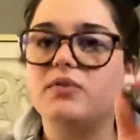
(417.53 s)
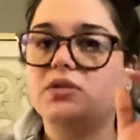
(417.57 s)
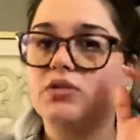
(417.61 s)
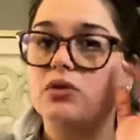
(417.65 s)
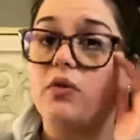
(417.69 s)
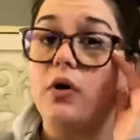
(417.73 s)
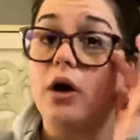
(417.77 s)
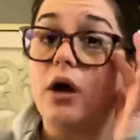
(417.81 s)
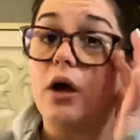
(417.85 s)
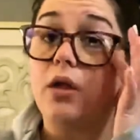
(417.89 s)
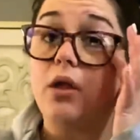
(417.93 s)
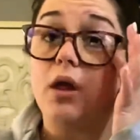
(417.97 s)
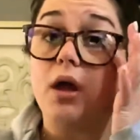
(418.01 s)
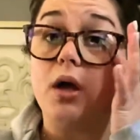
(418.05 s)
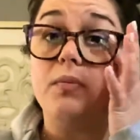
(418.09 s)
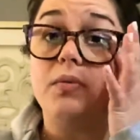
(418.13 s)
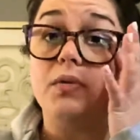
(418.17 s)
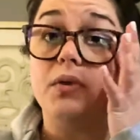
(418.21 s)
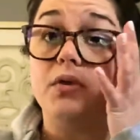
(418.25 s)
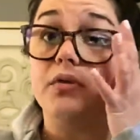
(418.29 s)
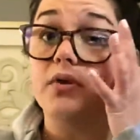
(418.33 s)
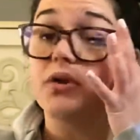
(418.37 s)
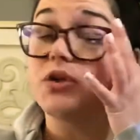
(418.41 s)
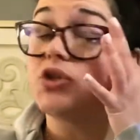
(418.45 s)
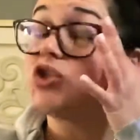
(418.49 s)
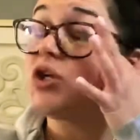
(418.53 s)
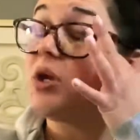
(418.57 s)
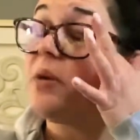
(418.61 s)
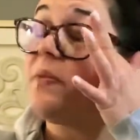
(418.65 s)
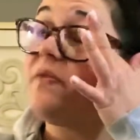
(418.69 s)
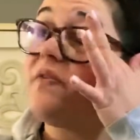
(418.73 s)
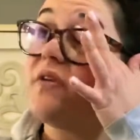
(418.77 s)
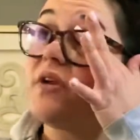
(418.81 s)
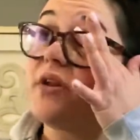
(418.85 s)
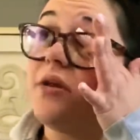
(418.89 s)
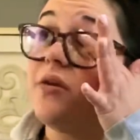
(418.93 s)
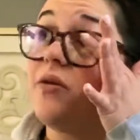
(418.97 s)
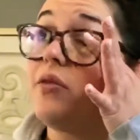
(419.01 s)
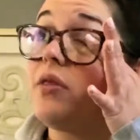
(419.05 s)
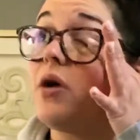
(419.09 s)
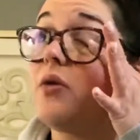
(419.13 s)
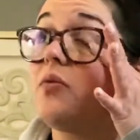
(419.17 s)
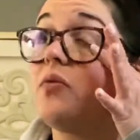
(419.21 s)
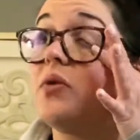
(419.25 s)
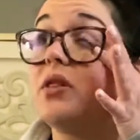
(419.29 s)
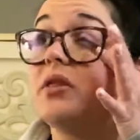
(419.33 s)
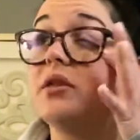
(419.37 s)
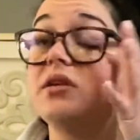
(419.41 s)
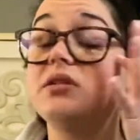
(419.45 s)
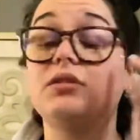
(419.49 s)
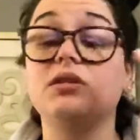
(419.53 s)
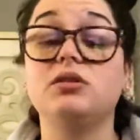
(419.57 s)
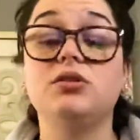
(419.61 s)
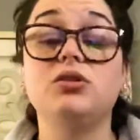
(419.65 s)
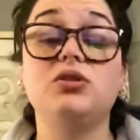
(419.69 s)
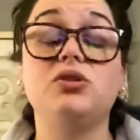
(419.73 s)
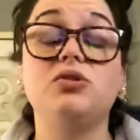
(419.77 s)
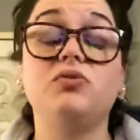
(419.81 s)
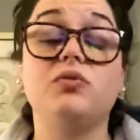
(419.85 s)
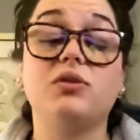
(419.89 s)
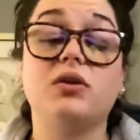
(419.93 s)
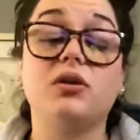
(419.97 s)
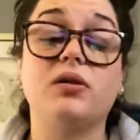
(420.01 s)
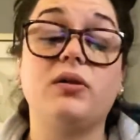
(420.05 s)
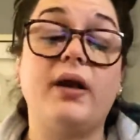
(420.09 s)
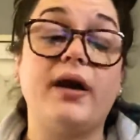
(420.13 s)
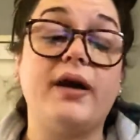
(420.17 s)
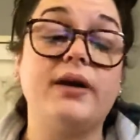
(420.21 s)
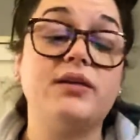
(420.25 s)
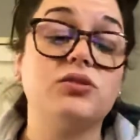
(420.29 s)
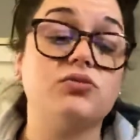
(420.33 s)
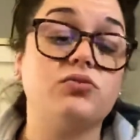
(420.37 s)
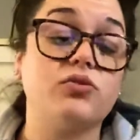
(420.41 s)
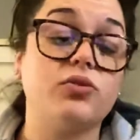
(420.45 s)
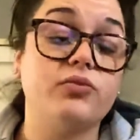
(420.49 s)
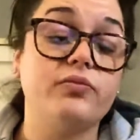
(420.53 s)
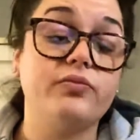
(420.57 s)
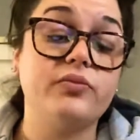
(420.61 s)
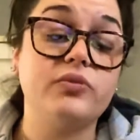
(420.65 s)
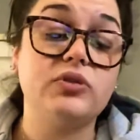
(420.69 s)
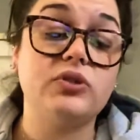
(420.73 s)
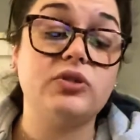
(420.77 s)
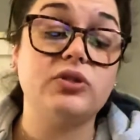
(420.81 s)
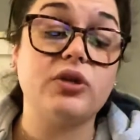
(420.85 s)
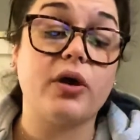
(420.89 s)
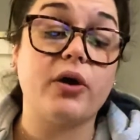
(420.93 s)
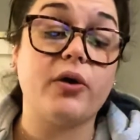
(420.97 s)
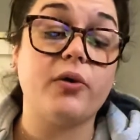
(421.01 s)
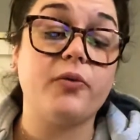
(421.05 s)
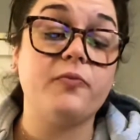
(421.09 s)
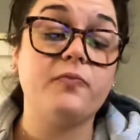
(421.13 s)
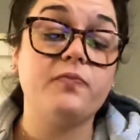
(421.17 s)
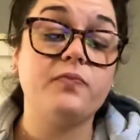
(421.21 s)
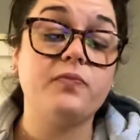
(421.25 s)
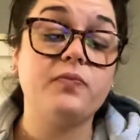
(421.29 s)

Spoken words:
So I'll upload a shape video that we listen to in the classroom. So,